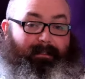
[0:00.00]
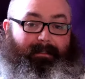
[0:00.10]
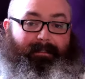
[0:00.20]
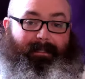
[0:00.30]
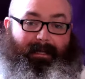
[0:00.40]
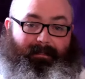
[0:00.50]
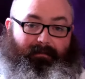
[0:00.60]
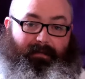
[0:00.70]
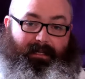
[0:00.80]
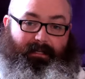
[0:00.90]

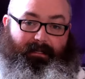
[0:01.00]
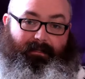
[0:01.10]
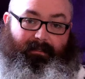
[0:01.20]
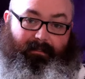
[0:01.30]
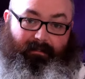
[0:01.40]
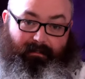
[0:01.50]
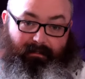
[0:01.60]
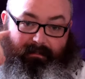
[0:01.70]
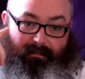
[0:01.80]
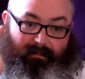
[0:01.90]
Candyman.
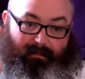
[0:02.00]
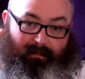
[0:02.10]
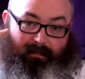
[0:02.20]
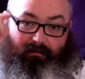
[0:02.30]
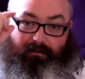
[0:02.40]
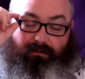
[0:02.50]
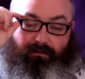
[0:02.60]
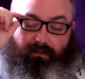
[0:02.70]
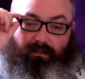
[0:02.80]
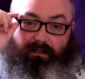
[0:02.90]
Now, I used
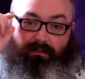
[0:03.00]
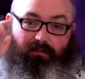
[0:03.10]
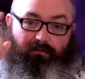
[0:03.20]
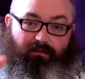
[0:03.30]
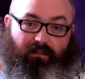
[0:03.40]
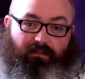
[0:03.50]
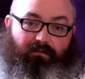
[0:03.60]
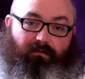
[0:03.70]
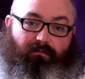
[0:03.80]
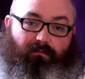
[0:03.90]
to use
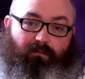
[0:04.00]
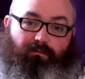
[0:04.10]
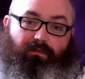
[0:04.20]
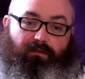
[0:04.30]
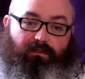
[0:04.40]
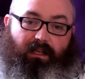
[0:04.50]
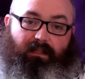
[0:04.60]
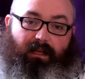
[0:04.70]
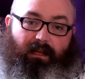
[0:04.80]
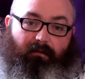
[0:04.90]
this to scare the
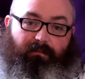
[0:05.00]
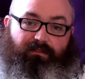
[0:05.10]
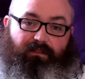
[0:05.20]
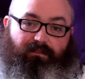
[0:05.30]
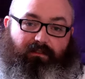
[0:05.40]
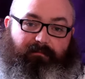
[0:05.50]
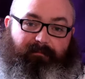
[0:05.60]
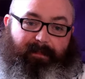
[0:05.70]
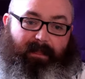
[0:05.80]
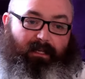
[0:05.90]
hell out of my sister.
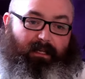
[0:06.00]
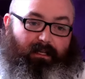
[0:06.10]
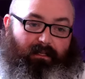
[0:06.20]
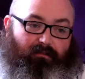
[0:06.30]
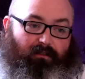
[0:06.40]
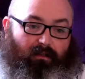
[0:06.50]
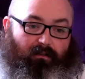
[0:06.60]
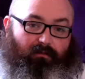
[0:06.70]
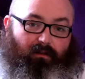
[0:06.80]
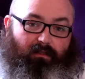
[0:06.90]

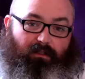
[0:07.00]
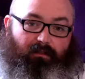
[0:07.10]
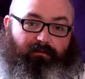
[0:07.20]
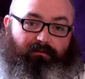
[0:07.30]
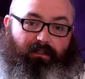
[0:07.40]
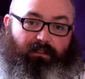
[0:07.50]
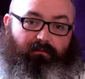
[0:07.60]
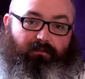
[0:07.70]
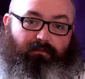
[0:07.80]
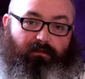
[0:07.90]
So, I don't know if you've seen the
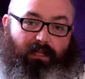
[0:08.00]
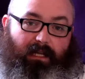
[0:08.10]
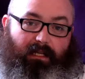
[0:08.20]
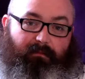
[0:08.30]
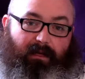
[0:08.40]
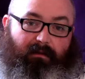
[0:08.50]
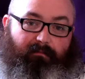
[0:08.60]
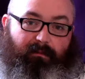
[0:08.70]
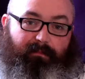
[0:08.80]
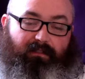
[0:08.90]
original Candyman,
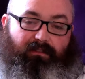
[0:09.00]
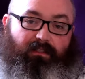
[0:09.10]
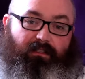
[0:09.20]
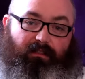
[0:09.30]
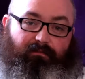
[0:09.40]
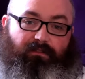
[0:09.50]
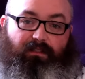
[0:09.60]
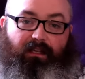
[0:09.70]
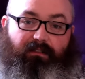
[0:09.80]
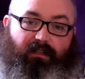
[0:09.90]
but basically if you
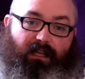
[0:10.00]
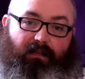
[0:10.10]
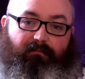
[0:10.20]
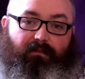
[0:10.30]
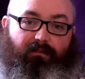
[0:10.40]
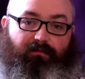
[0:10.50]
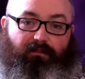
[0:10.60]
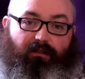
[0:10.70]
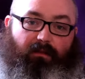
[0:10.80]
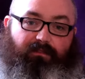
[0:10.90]
say his name a few
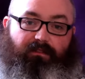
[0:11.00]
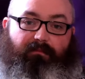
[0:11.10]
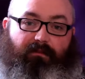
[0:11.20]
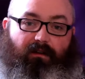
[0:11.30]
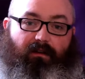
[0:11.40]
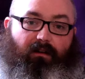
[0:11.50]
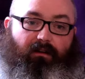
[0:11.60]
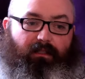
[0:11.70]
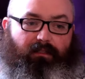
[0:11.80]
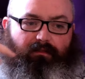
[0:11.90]
times in the mirror
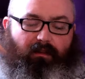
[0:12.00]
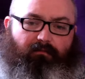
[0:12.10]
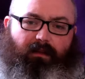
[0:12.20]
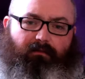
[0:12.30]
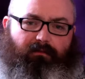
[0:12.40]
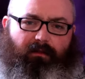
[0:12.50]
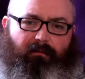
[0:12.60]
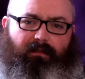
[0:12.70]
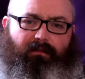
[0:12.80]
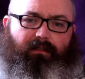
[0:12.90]
and then turn around or
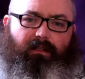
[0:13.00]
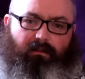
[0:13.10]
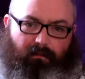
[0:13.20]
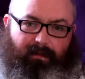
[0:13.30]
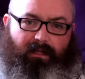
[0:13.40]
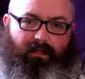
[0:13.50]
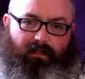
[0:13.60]
something, he'll appear